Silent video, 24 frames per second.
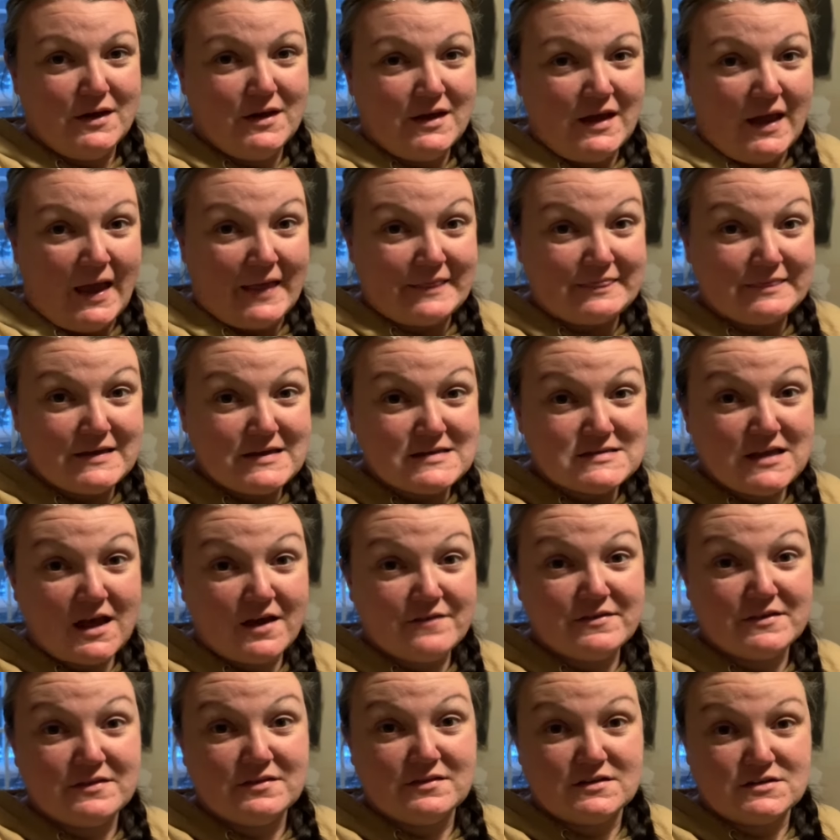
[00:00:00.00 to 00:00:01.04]
at least
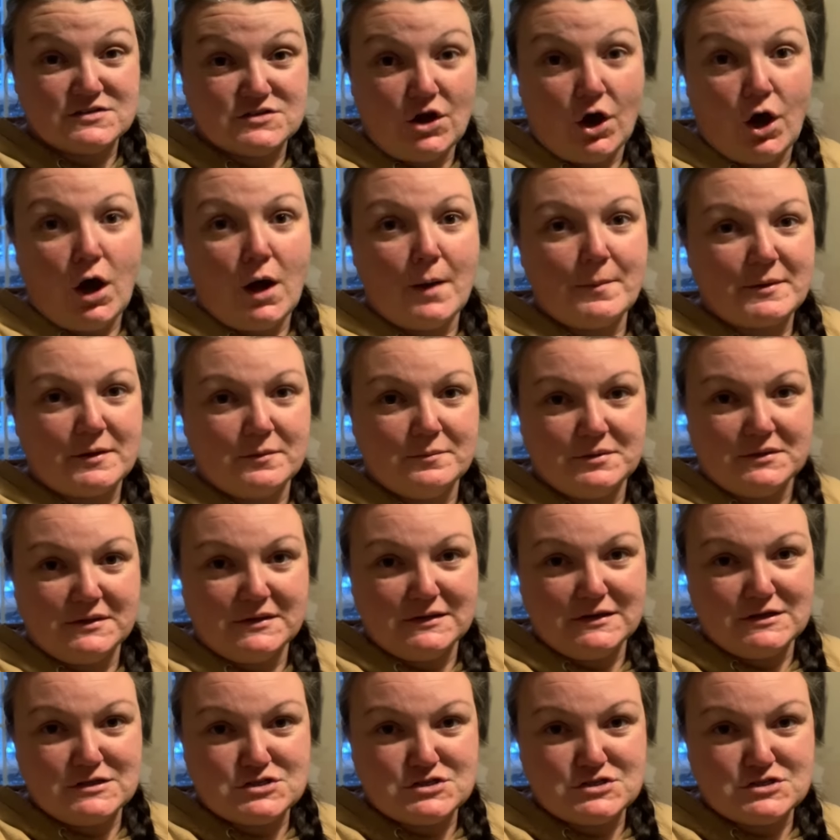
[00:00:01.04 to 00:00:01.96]
having the top completely